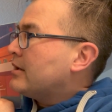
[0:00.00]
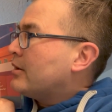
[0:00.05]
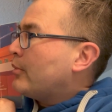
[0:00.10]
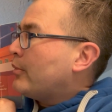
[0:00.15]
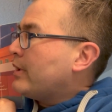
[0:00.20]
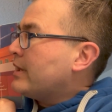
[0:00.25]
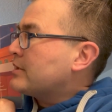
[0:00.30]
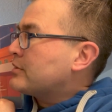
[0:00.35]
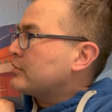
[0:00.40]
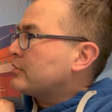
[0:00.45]

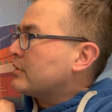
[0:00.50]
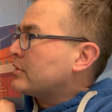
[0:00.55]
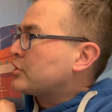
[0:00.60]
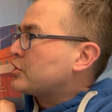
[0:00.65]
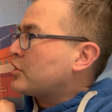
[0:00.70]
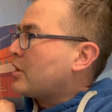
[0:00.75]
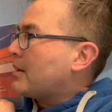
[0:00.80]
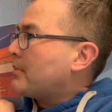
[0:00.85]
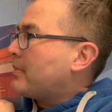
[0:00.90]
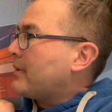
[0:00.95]
We enter a
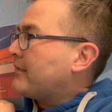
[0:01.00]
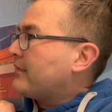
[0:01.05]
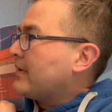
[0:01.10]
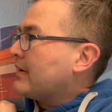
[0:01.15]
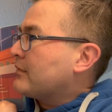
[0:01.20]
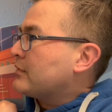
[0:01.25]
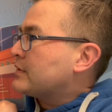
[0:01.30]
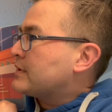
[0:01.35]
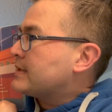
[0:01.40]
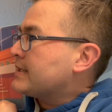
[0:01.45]
shop I've
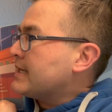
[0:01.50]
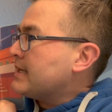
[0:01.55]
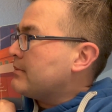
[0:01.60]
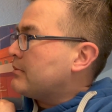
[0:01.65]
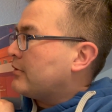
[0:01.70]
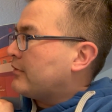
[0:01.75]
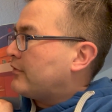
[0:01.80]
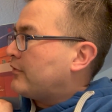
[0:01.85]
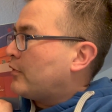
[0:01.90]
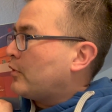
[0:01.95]
never seen
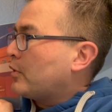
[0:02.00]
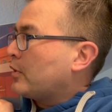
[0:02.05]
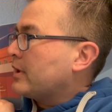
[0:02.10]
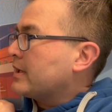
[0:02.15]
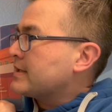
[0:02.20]
before.